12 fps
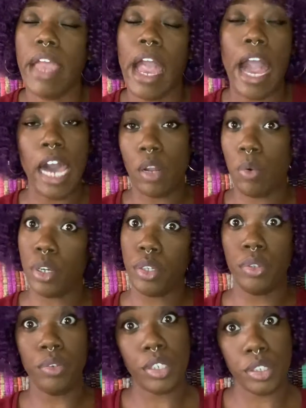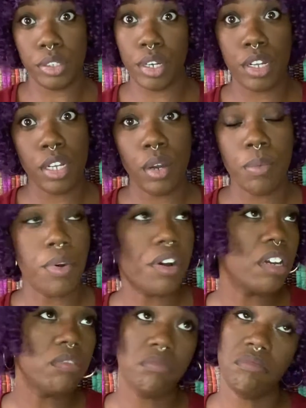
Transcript: I don't want to do this journey no more.